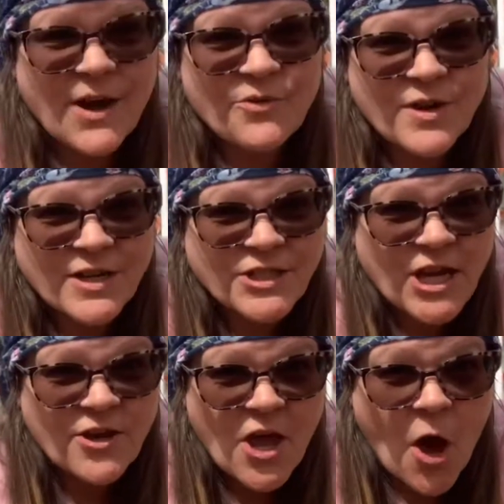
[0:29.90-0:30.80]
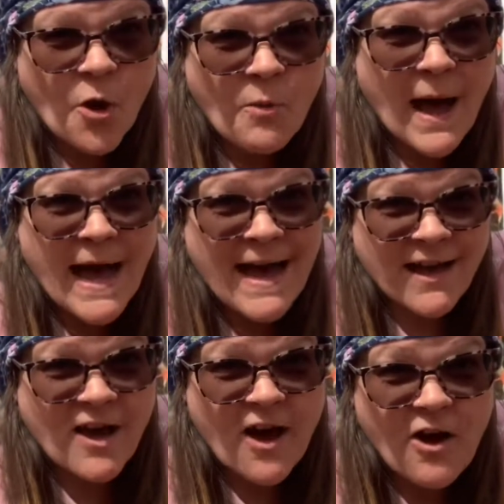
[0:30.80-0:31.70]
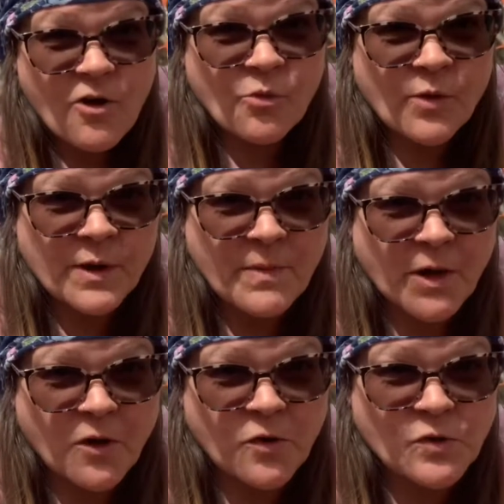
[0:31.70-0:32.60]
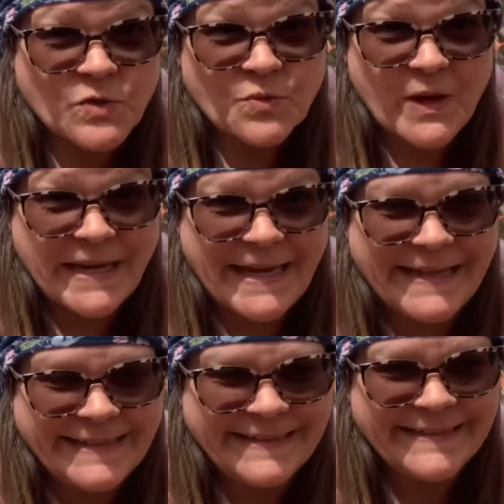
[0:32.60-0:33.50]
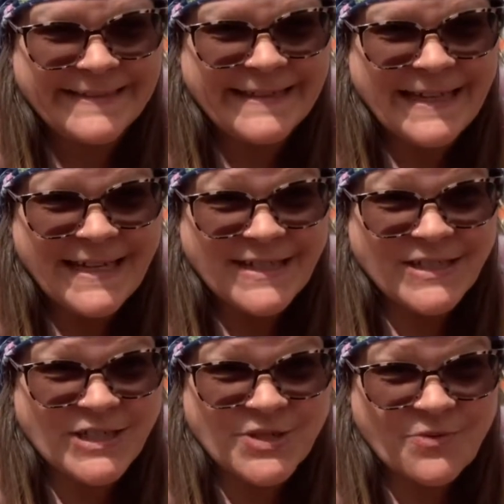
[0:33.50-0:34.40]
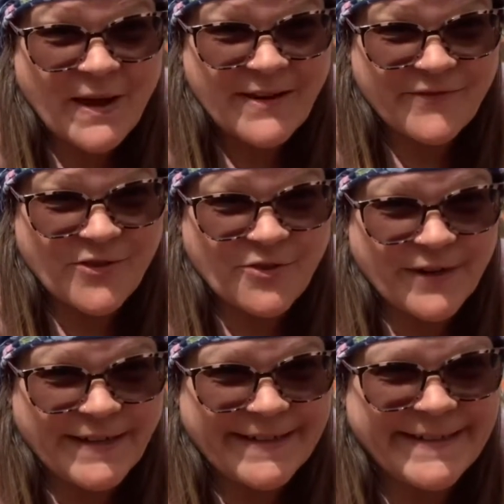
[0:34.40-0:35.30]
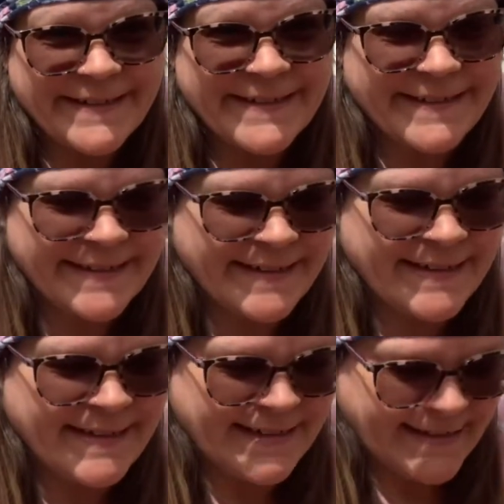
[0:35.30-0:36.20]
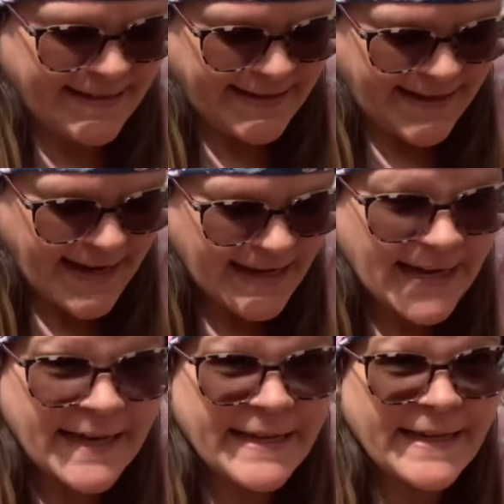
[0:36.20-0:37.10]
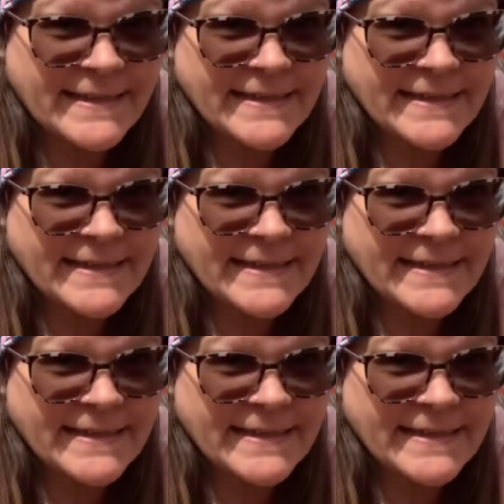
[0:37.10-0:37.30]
want to show y'all why I call one of my girls Winnie. Just wait for it. Hey, ladies.